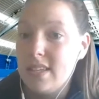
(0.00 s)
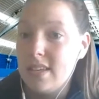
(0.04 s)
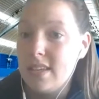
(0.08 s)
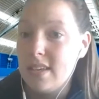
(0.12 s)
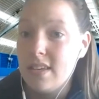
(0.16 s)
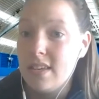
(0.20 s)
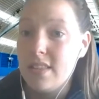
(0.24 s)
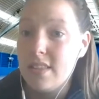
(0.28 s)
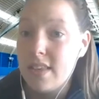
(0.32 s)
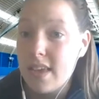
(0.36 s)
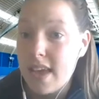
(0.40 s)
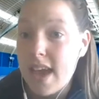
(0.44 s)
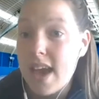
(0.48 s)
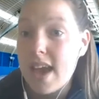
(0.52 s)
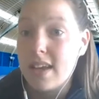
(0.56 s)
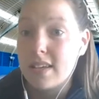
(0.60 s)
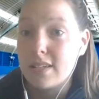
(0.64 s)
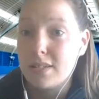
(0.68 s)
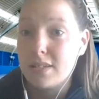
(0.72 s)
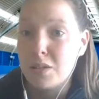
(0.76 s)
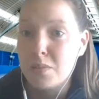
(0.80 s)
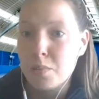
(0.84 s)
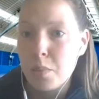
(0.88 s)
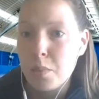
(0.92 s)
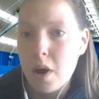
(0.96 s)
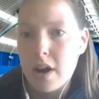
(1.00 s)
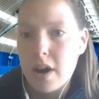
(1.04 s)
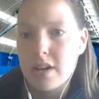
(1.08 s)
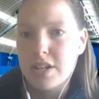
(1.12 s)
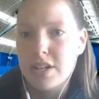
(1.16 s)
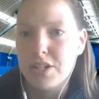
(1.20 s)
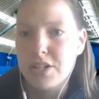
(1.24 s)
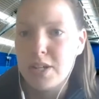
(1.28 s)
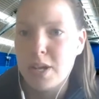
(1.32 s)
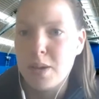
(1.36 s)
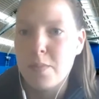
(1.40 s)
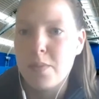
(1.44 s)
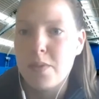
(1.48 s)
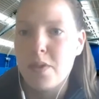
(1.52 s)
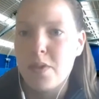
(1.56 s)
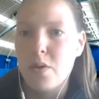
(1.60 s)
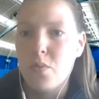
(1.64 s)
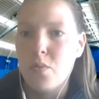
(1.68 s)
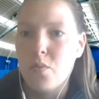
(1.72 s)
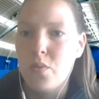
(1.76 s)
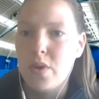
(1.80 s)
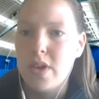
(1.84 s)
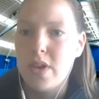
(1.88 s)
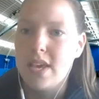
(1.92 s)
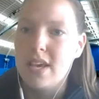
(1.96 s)
the excellent partnership
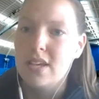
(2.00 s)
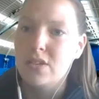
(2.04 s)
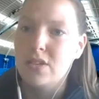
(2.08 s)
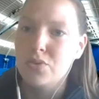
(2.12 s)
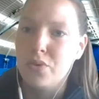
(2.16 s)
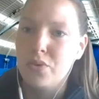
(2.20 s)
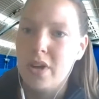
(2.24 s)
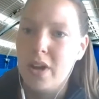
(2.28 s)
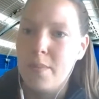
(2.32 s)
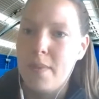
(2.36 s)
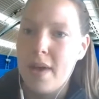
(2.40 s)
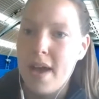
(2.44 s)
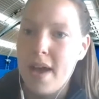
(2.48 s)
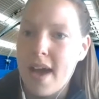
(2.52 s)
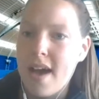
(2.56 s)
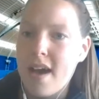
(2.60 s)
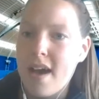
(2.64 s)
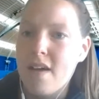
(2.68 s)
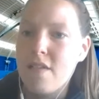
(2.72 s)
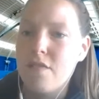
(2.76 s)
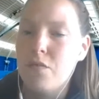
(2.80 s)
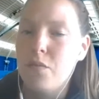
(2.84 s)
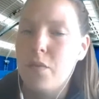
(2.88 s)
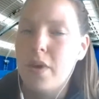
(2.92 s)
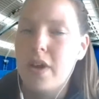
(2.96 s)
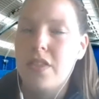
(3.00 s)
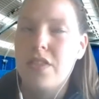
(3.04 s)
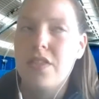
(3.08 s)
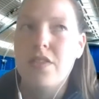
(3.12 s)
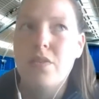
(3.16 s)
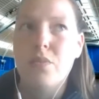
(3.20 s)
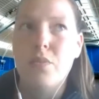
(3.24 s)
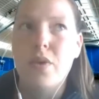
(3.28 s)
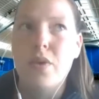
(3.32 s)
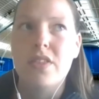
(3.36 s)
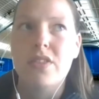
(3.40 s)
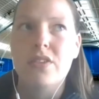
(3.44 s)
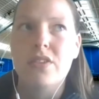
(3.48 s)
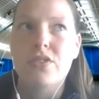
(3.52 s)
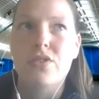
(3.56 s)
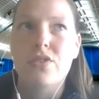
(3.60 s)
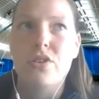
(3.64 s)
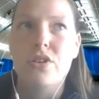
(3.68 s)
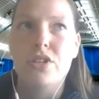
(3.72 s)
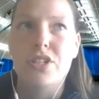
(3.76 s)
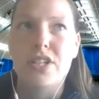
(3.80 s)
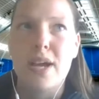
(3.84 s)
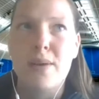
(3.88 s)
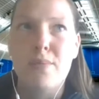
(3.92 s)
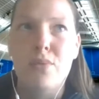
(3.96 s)
that we as Oriam have with the
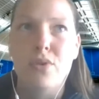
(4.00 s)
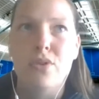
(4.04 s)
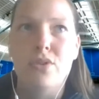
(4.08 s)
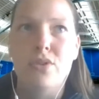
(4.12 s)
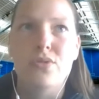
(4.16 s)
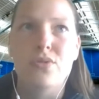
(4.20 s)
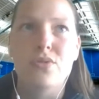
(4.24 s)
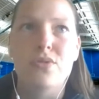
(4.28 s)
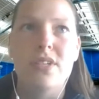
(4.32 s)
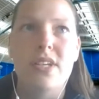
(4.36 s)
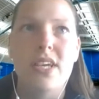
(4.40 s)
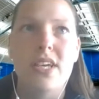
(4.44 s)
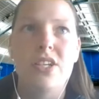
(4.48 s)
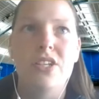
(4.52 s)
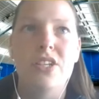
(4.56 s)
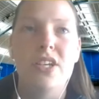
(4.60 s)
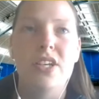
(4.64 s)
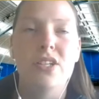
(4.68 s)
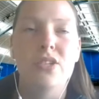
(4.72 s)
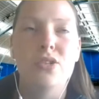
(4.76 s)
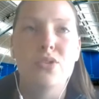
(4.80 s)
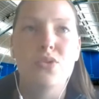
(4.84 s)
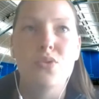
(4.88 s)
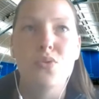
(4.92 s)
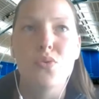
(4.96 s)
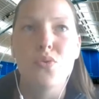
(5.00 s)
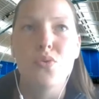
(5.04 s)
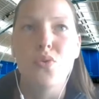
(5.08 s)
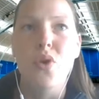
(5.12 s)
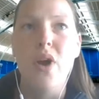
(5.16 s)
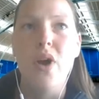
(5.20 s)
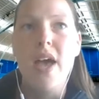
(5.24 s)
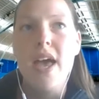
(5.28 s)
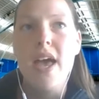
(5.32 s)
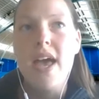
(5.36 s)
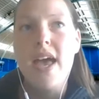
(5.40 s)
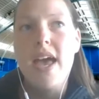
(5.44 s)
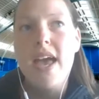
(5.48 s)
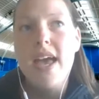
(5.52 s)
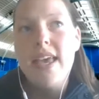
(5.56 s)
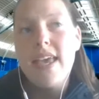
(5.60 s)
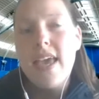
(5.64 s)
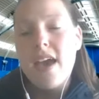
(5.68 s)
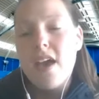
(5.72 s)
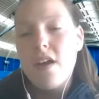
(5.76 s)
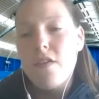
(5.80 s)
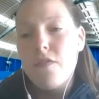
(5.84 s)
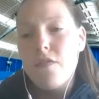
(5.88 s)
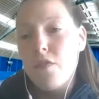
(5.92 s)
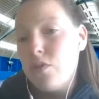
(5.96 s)
Scottish Handball Association. So
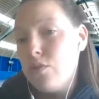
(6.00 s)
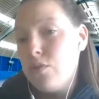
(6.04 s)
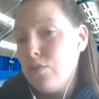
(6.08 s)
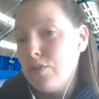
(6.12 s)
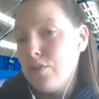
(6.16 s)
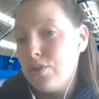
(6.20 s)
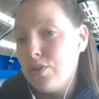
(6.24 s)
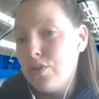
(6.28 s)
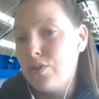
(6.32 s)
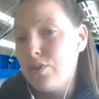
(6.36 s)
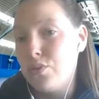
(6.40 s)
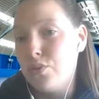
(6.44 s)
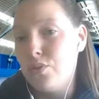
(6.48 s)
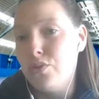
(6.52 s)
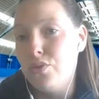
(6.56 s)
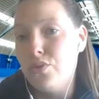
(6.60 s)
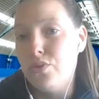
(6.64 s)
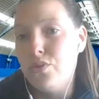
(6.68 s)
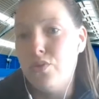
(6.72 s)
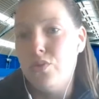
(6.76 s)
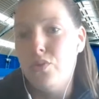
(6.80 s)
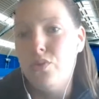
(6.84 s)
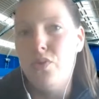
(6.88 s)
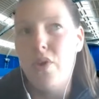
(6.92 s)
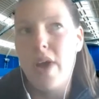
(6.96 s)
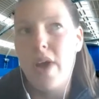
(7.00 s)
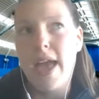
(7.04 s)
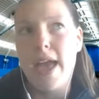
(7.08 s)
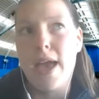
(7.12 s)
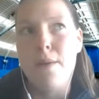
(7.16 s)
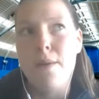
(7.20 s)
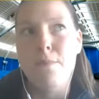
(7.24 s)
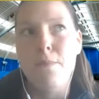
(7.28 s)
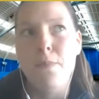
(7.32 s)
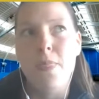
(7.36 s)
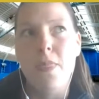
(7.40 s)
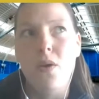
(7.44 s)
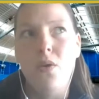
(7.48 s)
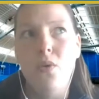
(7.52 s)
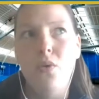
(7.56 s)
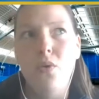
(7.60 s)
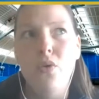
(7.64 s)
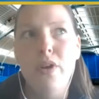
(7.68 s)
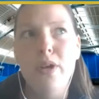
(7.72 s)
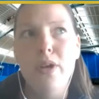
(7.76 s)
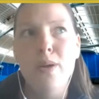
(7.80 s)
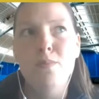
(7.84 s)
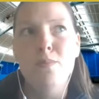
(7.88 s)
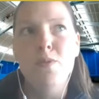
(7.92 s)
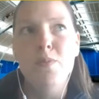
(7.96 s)
yeah, for those who don't know,
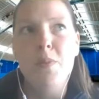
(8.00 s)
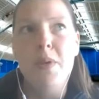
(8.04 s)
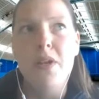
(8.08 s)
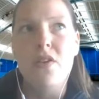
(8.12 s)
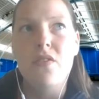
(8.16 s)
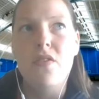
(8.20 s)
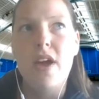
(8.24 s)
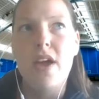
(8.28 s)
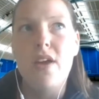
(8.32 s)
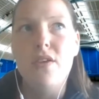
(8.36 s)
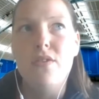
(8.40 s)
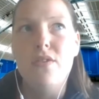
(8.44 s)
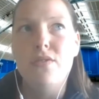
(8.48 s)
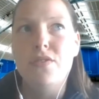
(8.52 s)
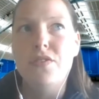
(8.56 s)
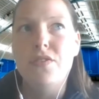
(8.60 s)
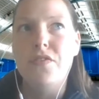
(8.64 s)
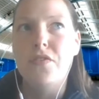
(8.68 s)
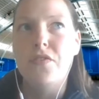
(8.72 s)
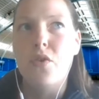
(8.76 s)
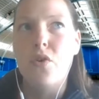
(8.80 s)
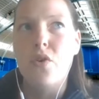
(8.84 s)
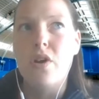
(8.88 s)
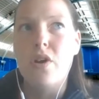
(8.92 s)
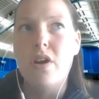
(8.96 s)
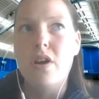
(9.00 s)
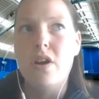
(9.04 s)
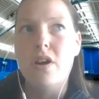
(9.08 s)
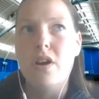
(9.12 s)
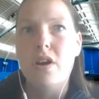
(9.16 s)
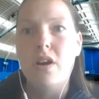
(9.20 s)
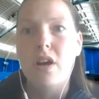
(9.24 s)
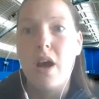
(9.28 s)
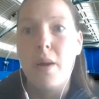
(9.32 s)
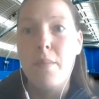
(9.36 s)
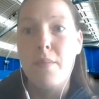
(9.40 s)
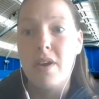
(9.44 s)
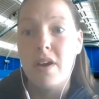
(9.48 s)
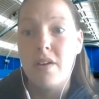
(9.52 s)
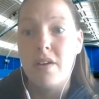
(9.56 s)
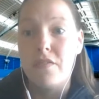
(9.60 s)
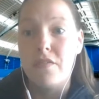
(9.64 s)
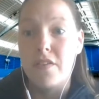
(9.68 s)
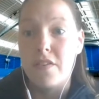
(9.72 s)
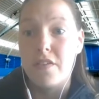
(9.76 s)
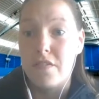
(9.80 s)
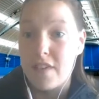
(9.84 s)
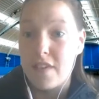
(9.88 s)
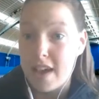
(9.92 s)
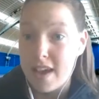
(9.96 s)
Oriam's been around for coming up
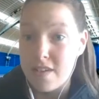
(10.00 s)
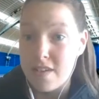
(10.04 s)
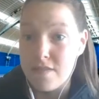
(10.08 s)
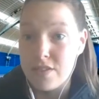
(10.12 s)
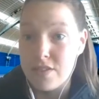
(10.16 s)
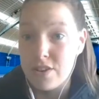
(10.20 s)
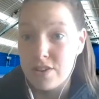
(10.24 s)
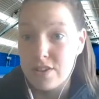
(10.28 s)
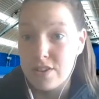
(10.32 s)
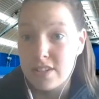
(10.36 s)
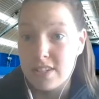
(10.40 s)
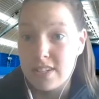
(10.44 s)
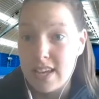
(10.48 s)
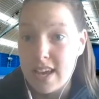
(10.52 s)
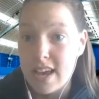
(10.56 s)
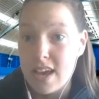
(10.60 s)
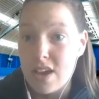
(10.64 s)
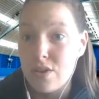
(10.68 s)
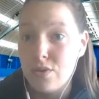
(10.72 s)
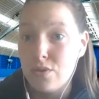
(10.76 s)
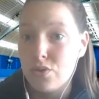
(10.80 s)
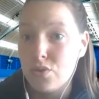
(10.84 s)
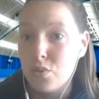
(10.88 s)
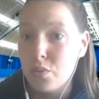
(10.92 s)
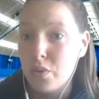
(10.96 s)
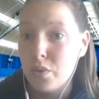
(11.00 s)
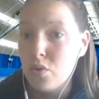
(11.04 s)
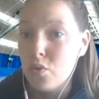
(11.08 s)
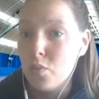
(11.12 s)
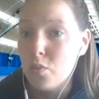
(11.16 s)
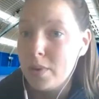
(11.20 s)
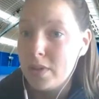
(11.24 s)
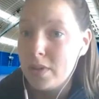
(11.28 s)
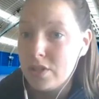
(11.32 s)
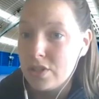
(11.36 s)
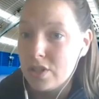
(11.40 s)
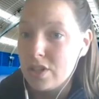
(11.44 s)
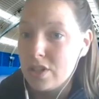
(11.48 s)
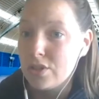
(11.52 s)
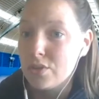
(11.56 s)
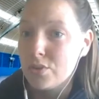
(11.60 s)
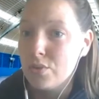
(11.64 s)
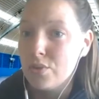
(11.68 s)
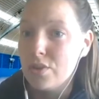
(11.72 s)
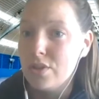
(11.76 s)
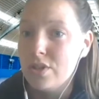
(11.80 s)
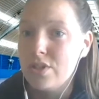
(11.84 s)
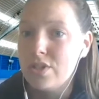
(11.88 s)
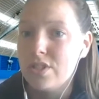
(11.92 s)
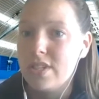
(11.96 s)
for 5 years now. So we opened our
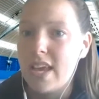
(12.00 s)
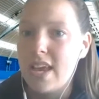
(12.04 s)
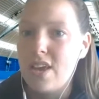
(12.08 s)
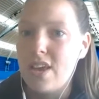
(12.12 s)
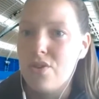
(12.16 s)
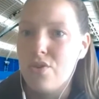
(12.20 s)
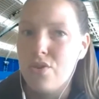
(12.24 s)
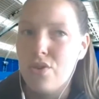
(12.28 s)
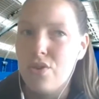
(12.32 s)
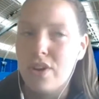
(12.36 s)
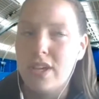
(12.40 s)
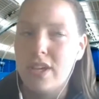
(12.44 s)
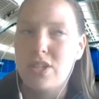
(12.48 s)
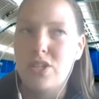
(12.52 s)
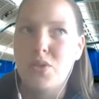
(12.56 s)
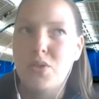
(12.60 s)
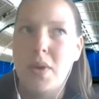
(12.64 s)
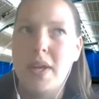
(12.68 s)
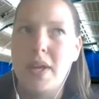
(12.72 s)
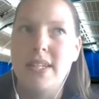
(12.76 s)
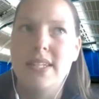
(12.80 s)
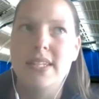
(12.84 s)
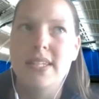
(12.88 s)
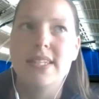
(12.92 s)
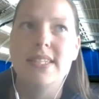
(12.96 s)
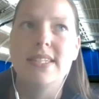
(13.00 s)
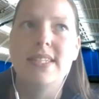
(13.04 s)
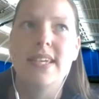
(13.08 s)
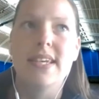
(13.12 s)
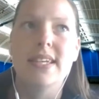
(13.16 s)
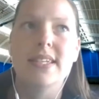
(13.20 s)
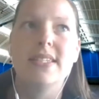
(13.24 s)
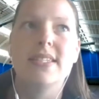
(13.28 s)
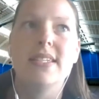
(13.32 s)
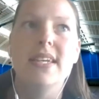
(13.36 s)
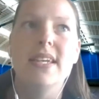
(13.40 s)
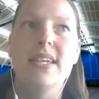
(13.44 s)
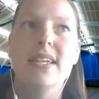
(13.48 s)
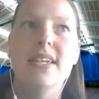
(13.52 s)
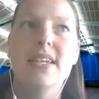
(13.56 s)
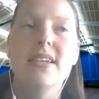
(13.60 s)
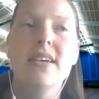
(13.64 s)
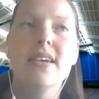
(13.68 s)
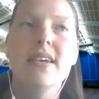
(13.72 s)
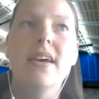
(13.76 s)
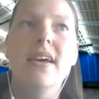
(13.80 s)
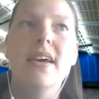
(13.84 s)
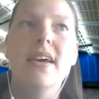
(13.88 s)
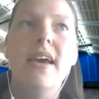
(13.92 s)
doors in August 2016.